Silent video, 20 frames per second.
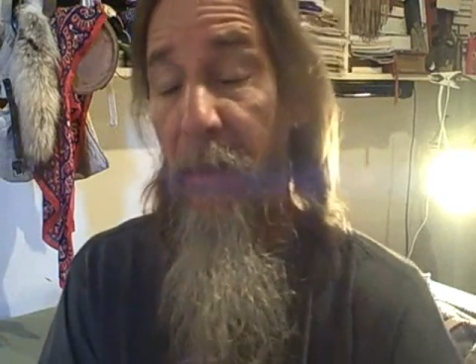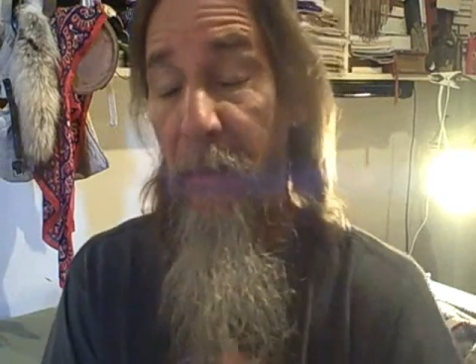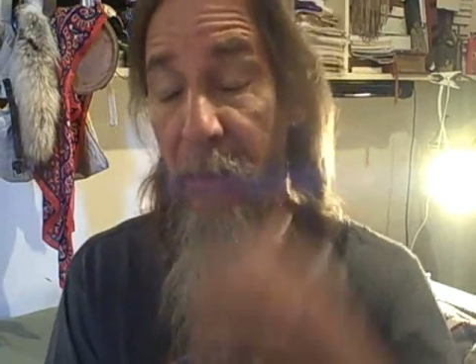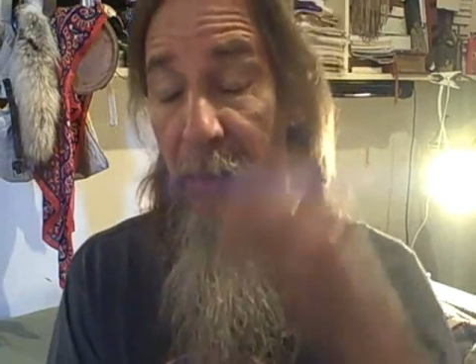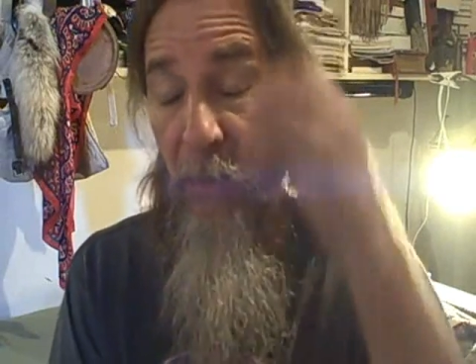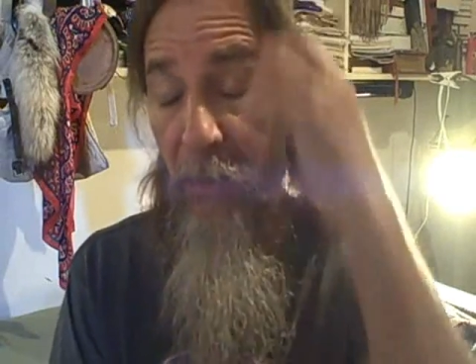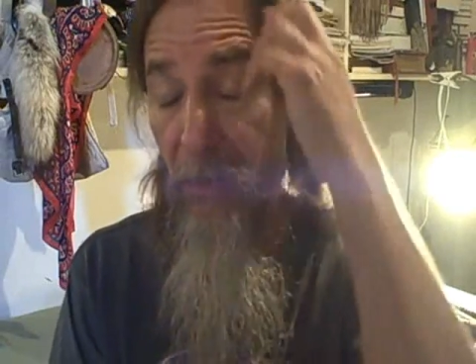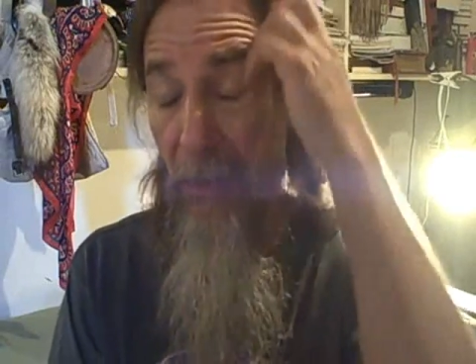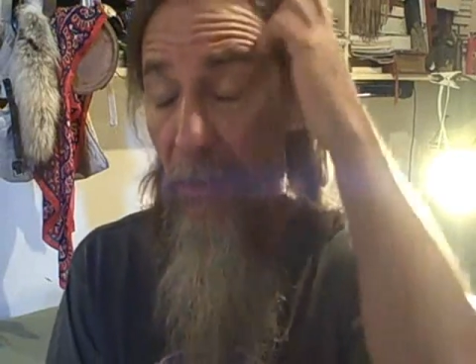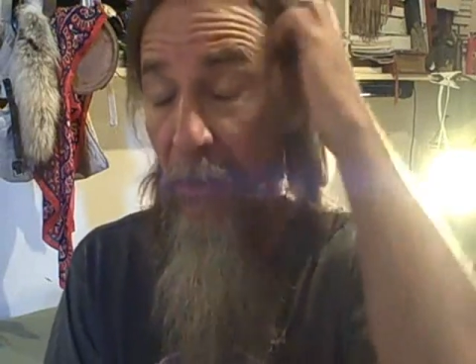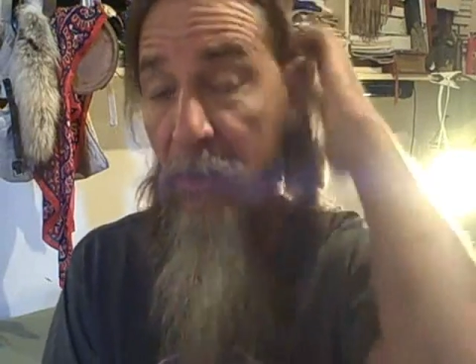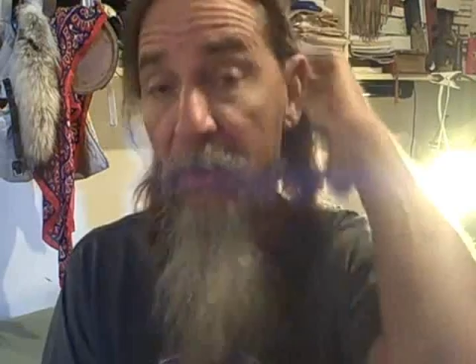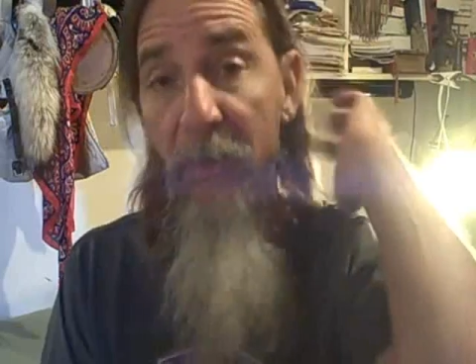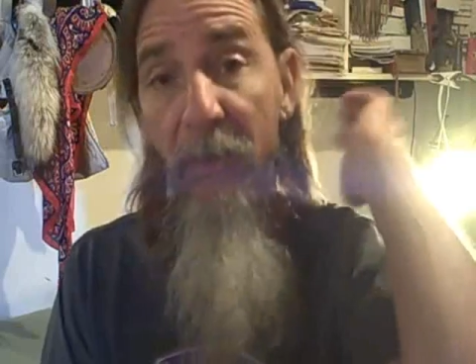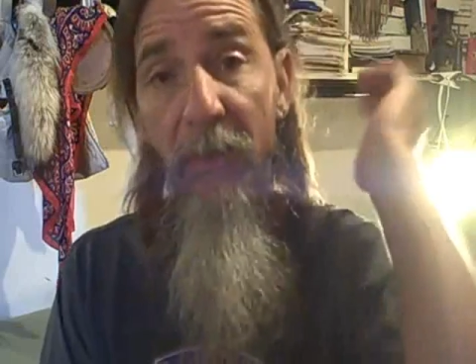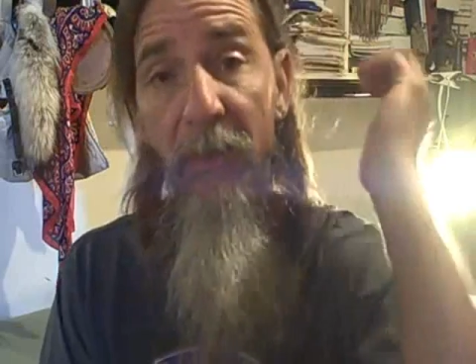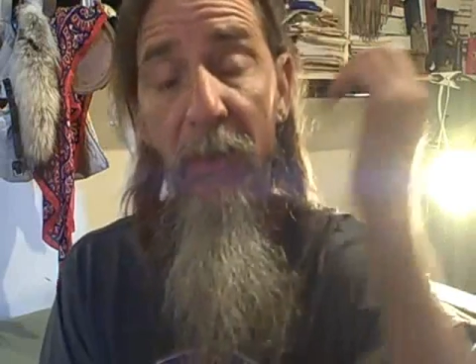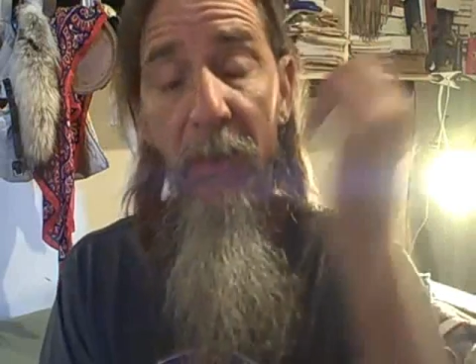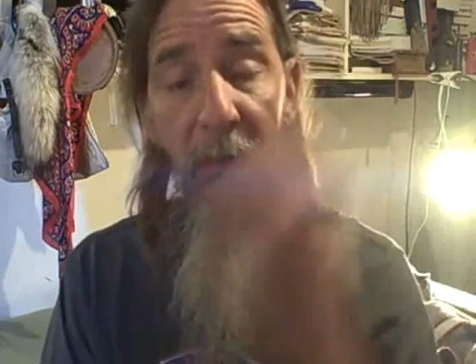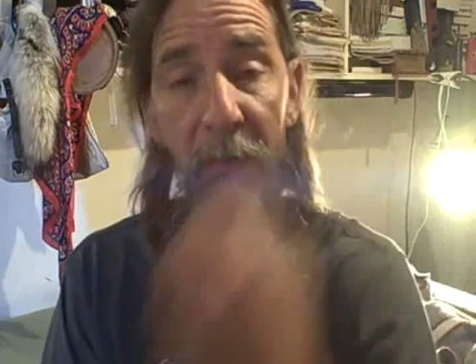in the
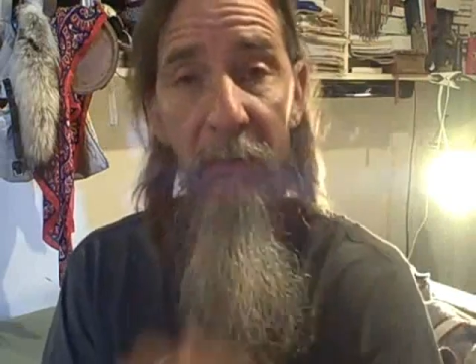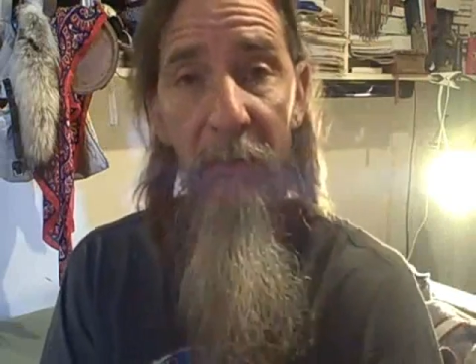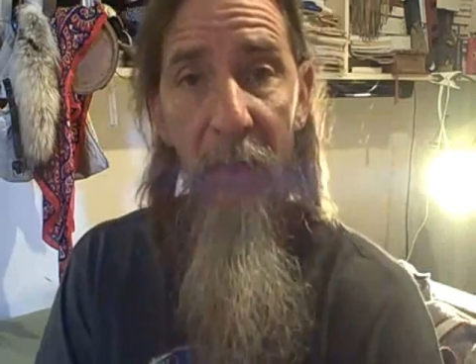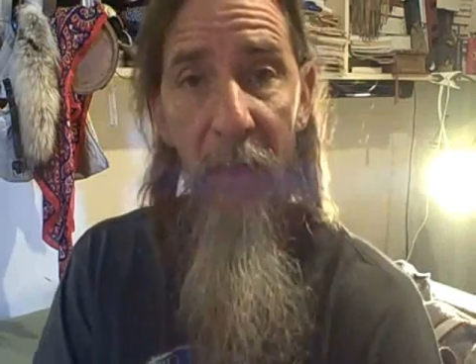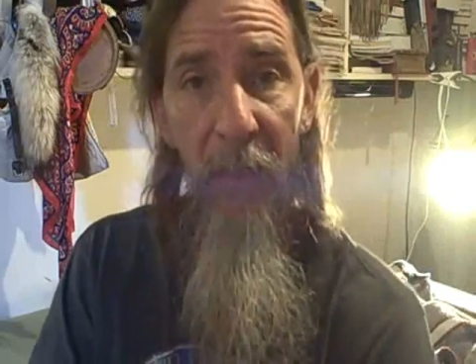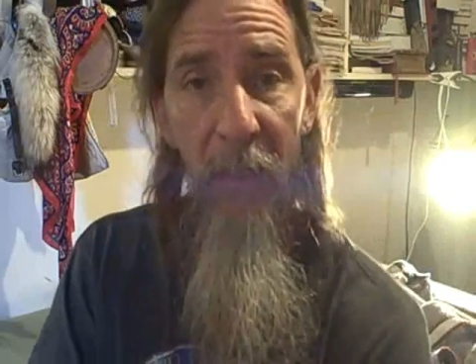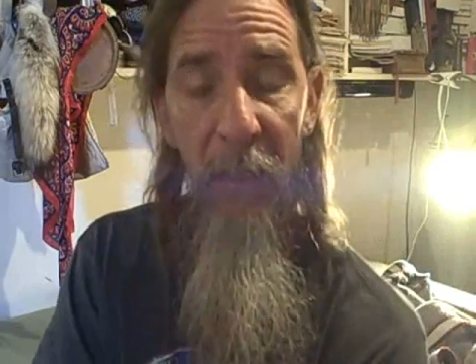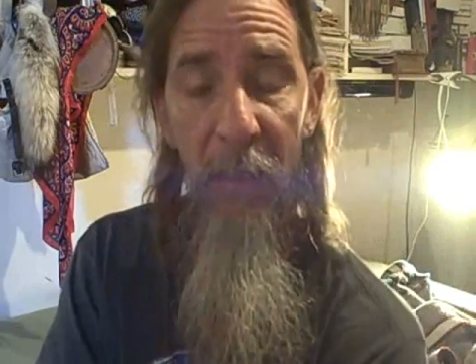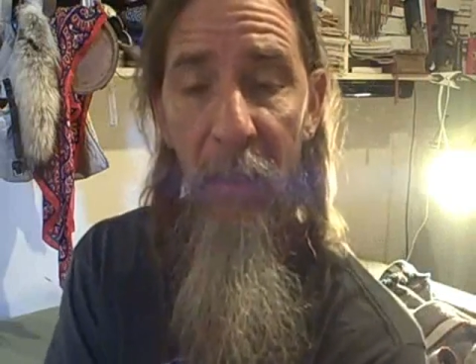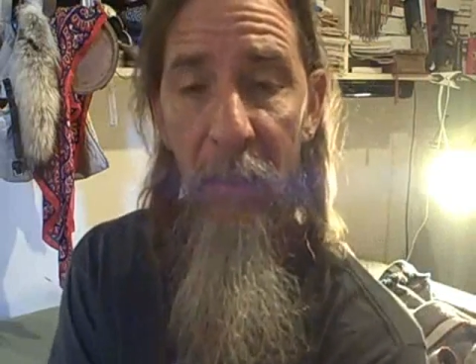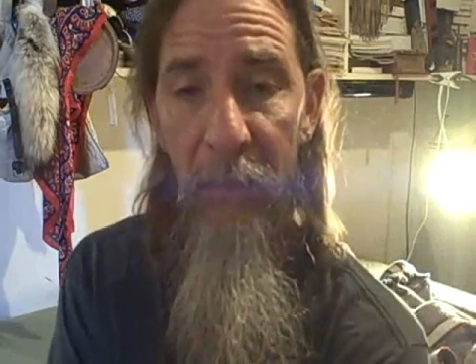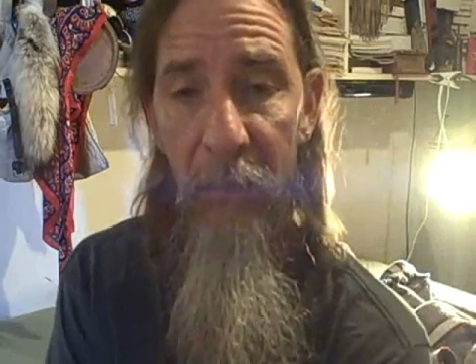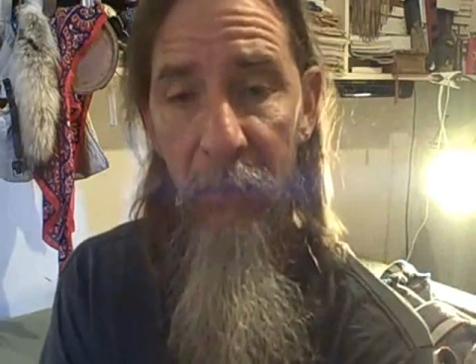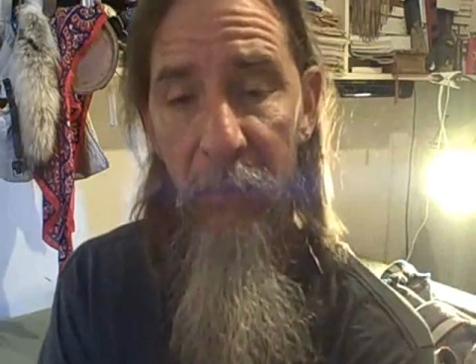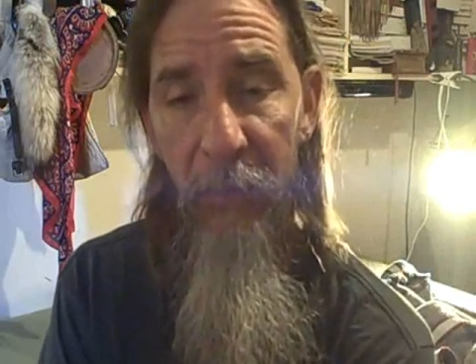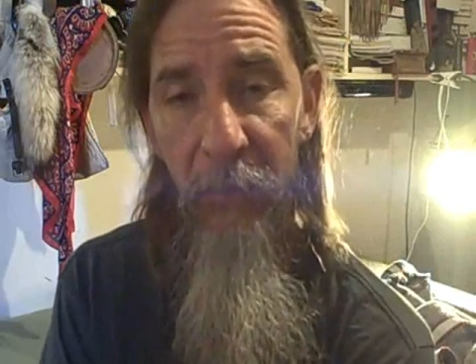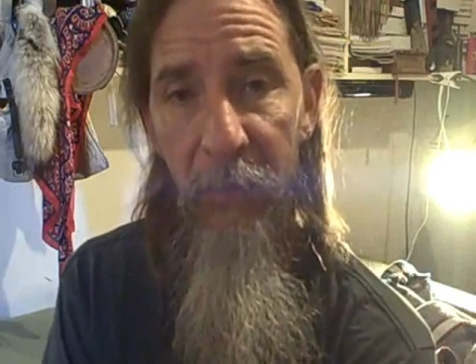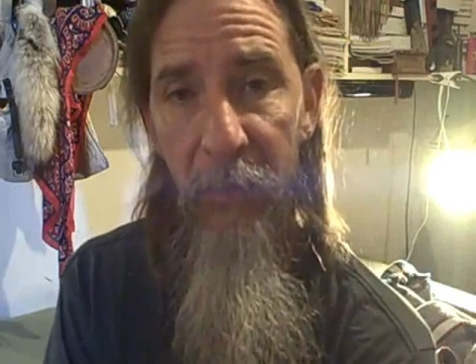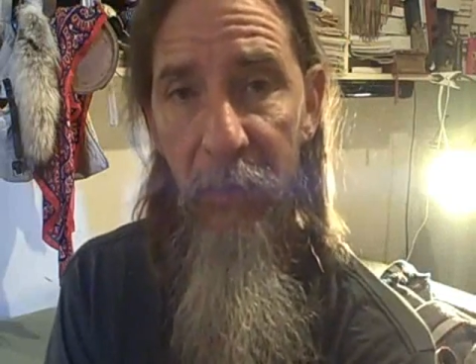existence of God or